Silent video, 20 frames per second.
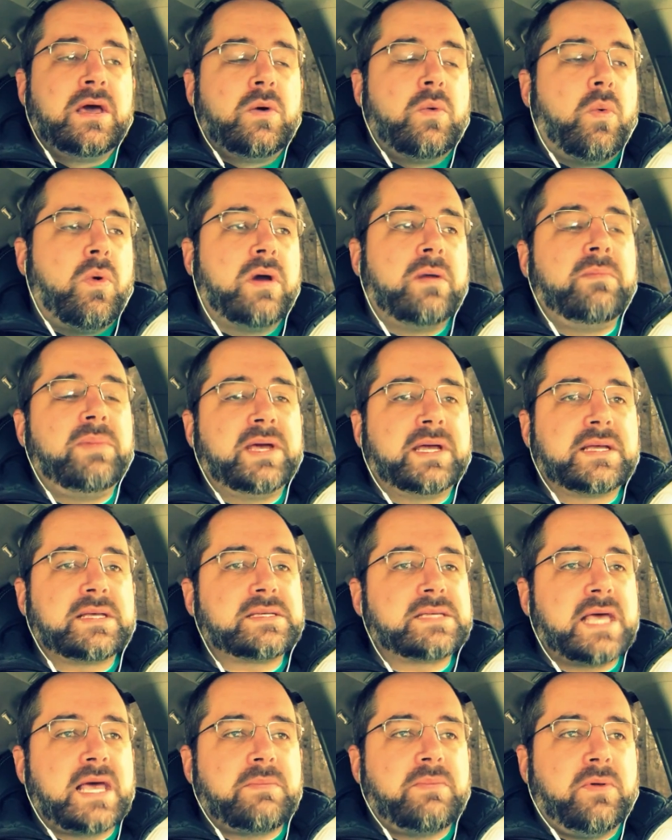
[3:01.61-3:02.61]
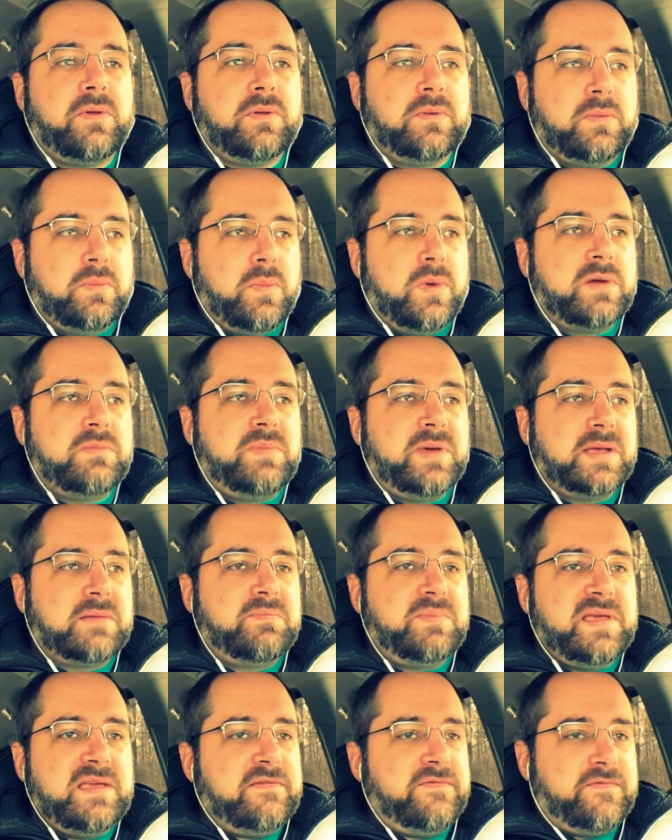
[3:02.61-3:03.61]
One big example, one
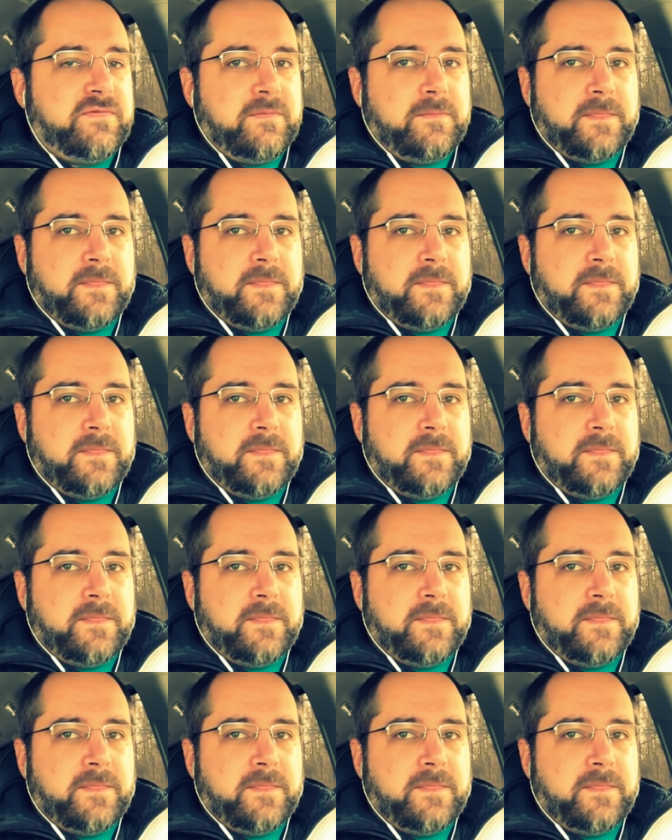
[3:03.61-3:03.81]
big beef